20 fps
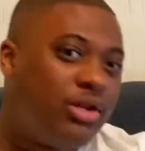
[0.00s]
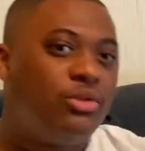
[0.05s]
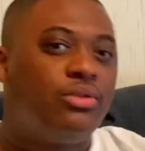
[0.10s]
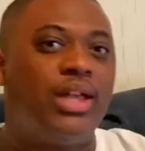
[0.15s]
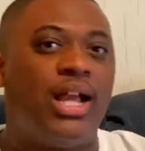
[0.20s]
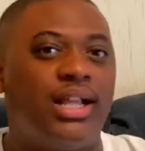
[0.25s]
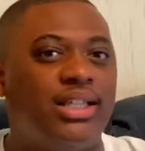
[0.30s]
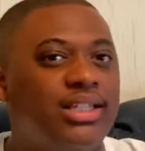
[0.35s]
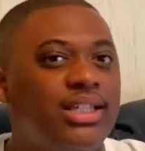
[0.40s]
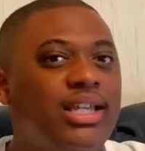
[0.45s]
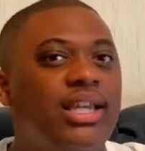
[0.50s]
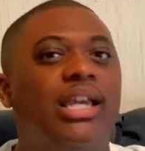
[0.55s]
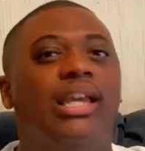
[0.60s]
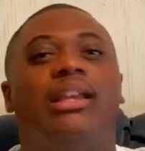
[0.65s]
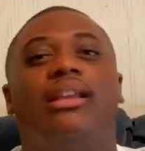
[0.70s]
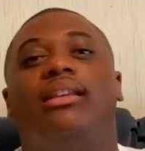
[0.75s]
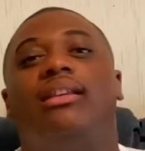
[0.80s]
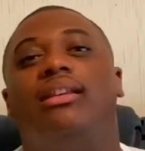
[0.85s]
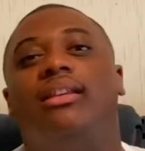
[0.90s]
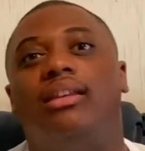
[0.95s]
that's it.
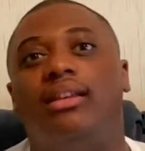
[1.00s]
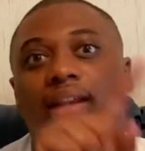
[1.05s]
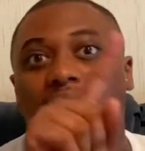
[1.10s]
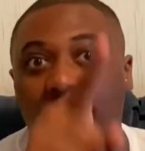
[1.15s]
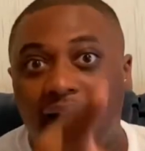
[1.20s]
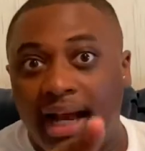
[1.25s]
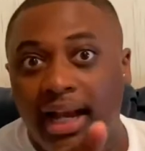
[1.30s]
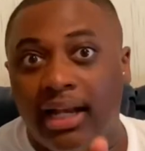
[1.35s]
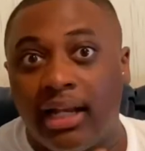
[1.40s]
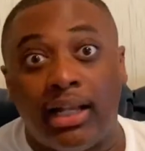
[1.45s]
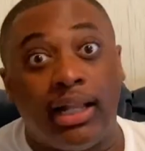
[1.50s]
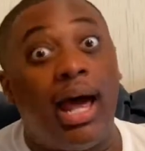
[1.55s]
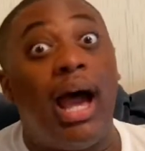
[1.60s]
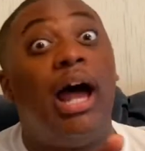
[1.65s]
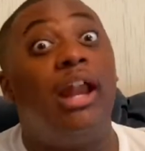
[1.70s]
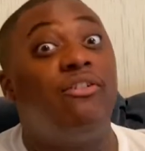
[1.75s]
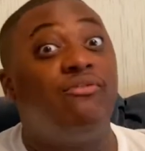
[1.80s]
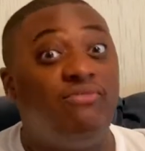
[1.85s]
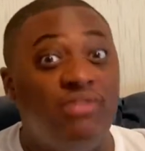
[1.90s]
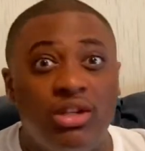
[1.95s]
That got a
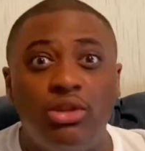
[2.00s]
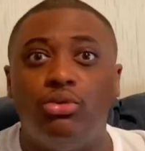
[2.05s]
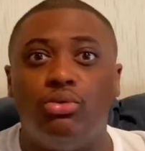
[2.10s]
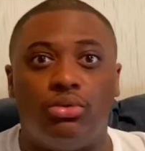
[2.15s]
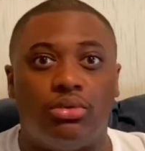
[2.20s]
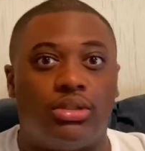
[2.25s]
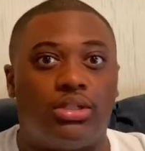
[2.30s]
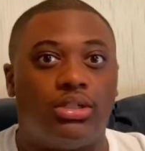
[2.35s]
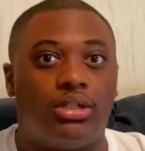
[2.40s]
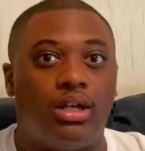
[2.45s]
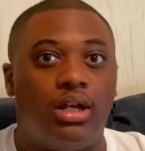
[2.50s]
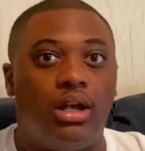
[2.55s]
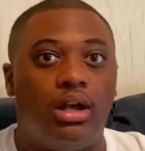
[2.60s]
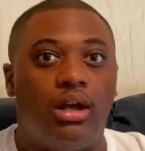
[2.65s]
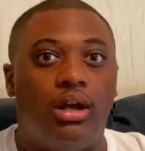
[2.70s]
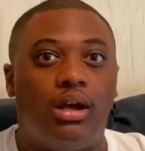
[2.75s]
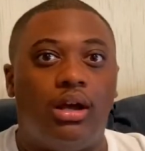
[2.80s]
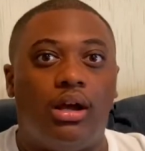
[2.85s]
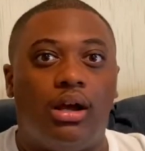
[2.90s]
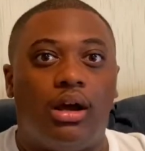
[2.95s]
lot of views
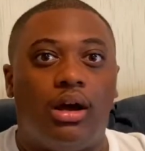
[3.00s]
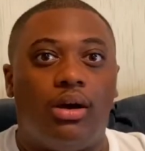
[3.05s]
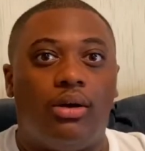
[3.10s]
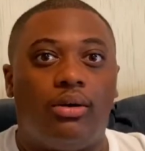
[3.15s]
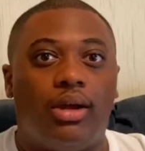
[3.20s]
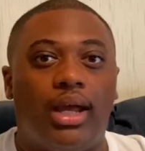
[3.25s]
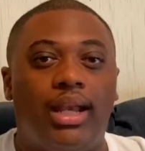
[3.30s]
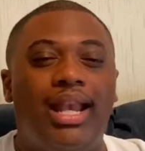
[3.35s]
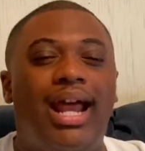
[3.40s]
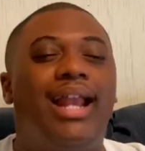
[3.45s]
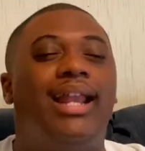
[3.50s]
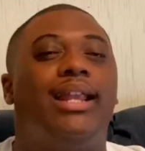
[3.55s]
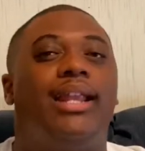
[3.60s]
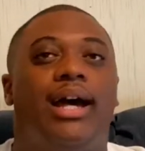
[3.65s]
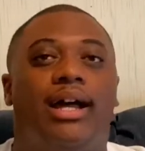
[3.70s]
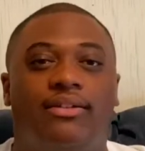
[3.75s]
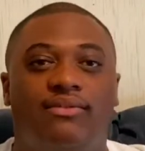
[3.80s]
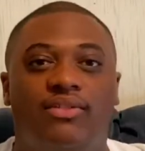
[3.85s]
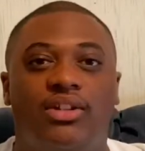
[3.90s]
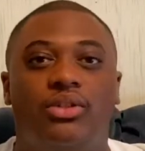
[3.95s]
Okay, not a
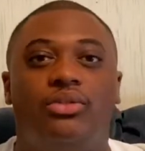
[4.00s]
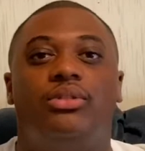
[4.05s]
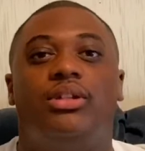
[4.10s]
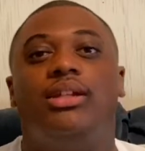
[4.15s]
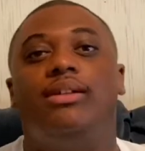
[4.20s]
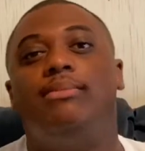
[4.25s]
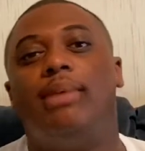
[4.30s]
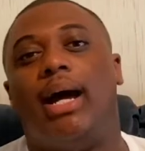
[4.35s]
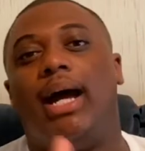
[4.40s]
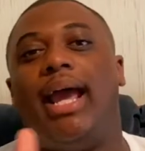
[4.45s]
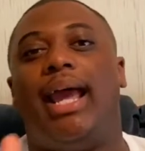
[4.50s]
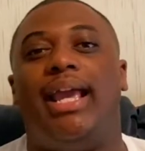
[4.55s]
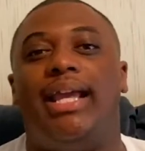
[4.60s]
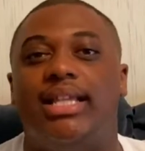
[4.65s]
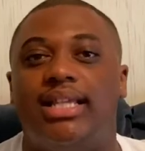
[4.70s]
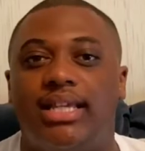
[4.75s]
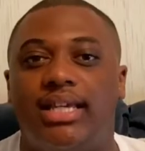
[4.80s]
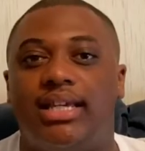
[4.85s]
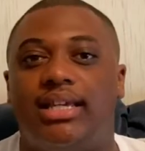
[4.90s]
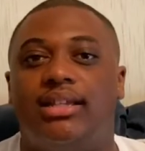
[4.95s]
lot of views, about
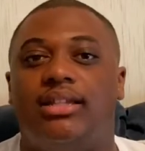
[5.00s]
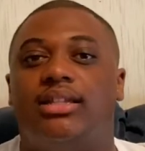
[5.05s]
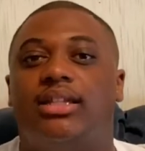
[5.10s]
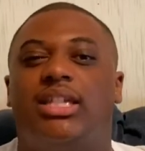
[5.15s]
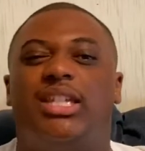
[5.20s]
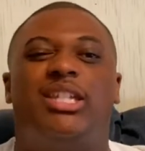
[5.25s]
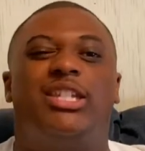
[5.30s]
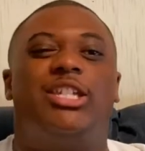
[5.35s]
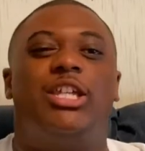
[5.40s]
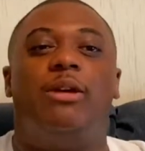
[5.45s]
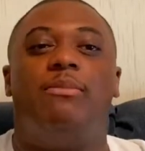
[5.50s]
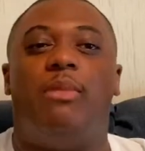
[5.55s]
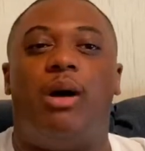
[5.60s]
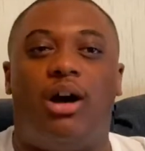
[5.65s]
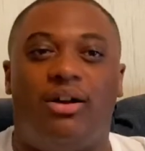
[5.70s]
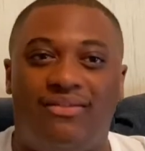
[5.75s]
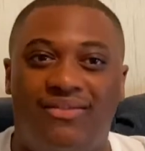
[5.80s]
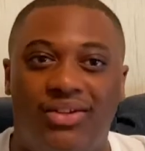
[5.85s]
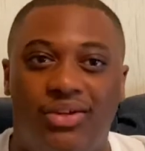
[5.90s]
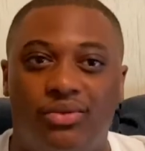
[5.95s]
18 some
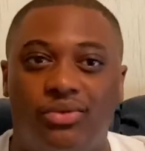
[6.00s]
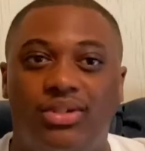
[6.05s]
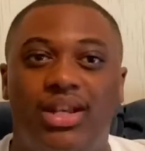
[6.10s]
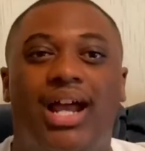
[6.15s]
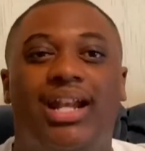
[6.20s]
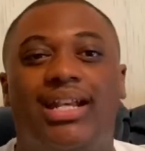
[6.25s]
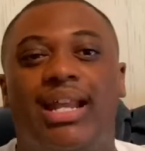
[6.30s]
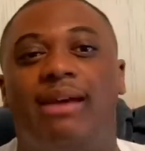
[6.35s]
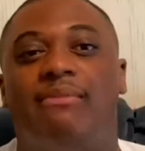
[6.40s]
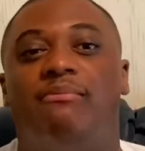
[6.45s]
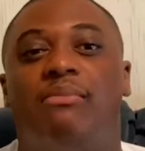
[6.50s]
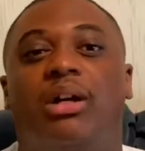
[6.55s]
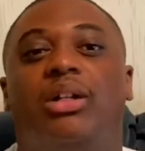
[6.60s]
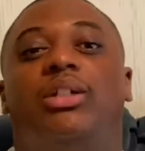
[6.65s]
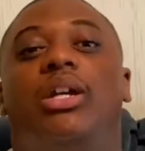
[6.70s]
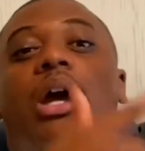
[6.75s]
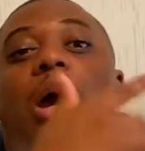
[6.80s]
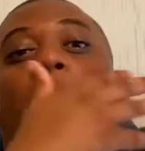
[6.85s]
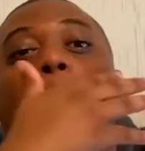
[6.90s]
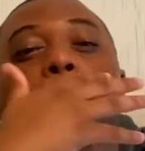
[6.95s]
odd views, not that much,
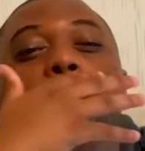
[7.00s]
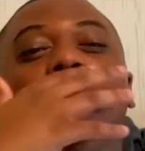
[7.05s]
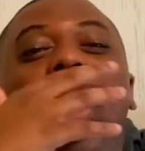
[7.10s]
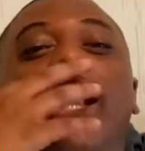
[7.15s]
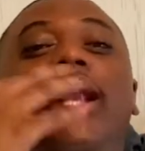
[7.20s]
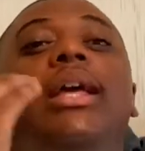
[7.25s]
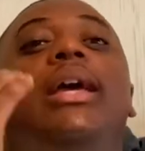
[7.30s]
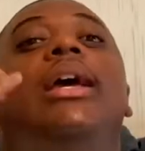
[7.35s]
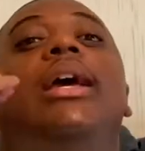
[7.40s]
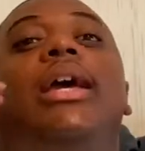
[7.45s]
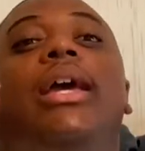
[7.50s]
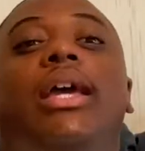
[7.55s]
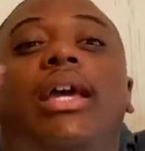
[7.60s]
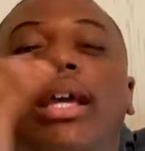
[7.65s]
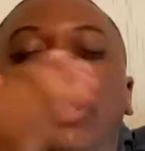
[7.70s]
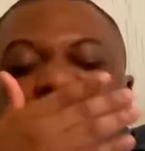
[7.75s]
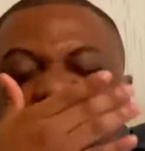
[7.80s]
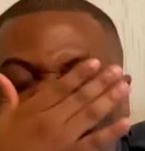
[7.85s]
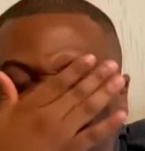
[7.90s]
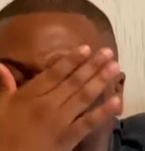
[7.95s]
but
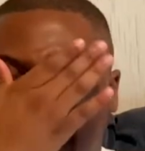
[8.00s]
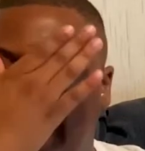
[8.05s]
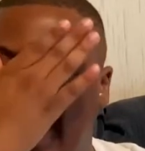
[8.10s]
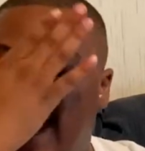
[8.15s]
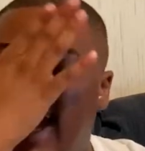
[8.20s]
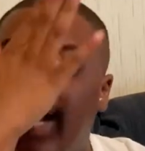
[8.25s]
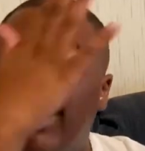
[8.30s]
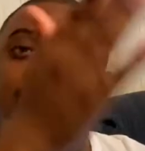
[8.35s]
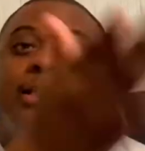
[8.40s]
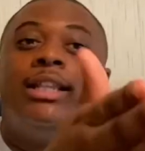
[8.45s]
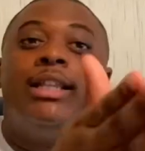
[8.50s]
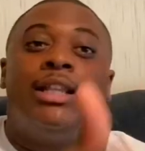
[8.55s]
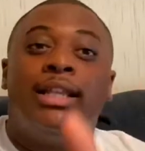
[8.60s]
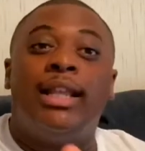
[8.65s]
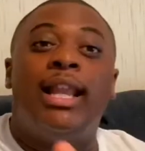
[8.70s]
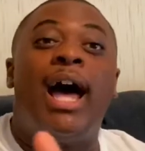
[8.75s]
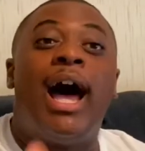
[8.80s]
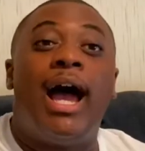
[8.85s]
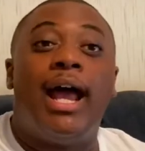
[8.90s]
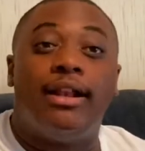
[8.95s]
it has a
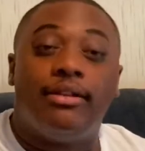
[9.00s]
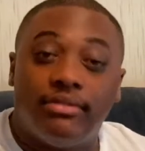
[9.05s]
lot